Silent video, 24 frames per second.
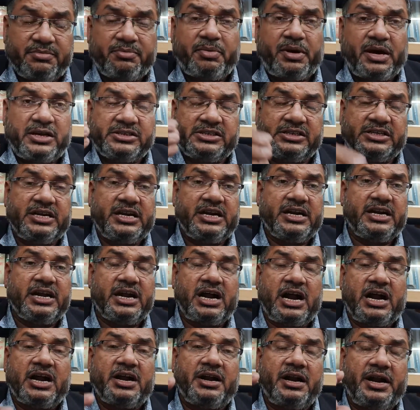pass
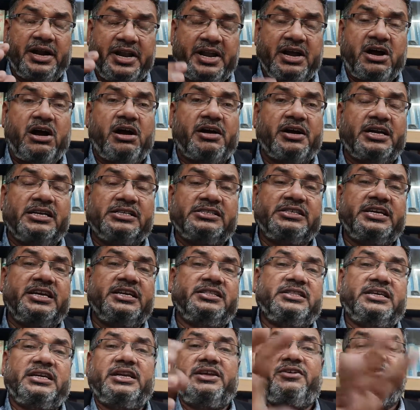any order
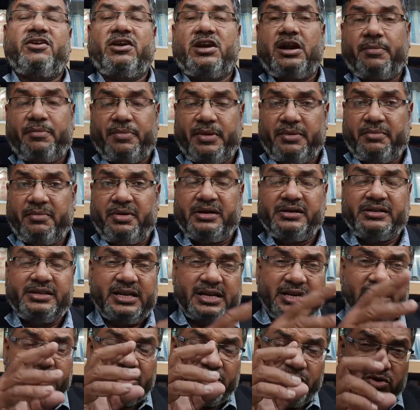saying that they will not permit,
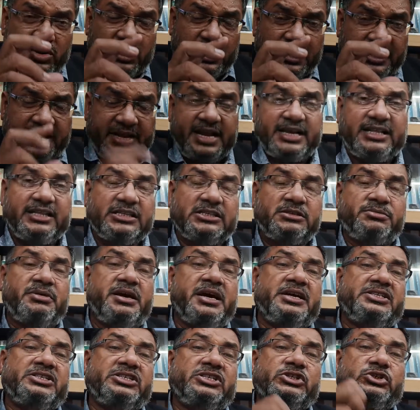then you can take this
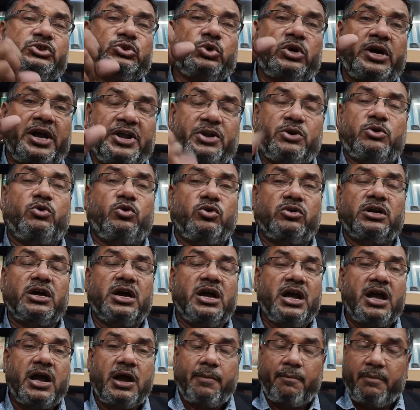matter to High Court
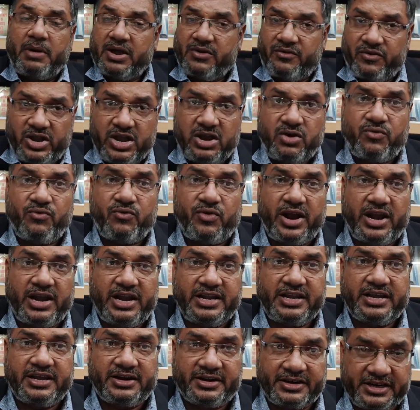by way of
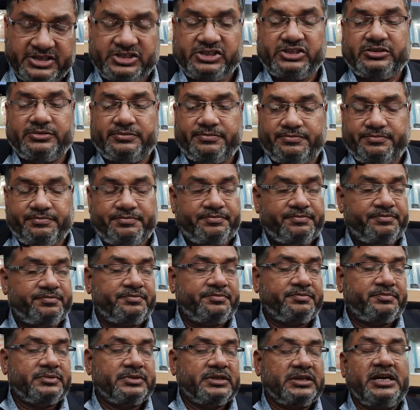filing a writ
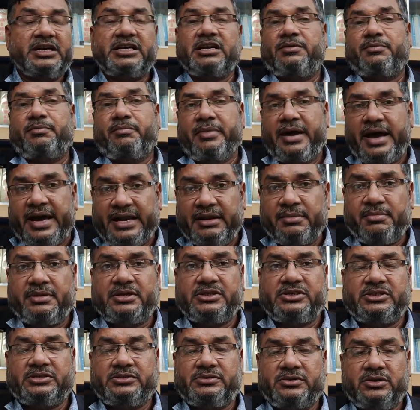of
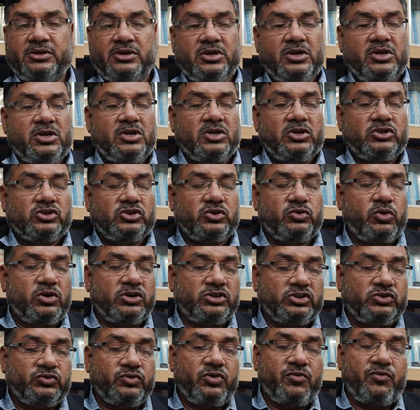mandamus. So
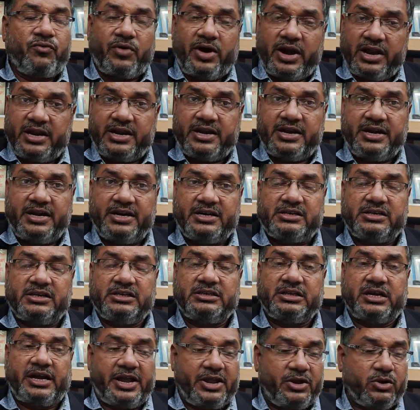once you file a writ in
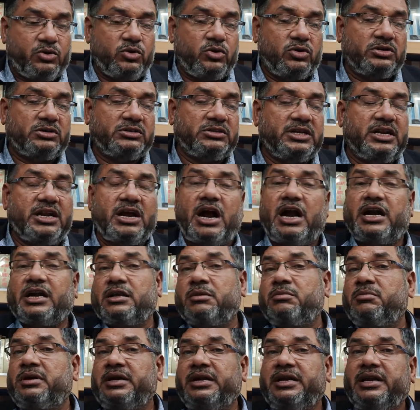the High Court, then
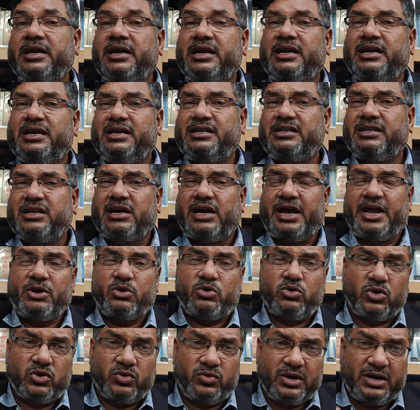automatically the High
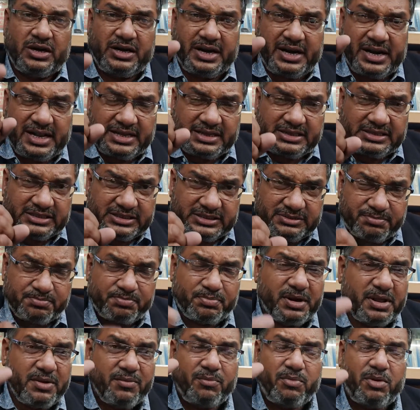Court will
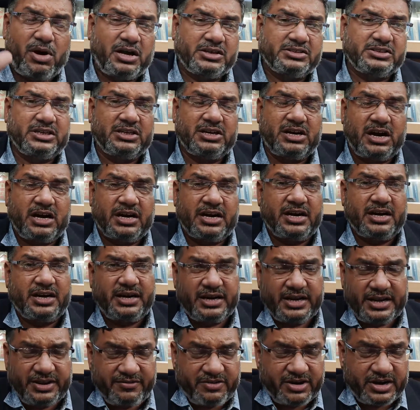simply pass an order,
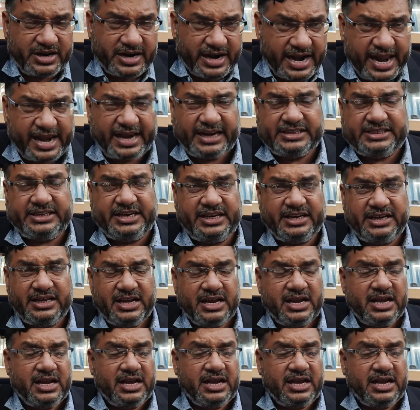give a direction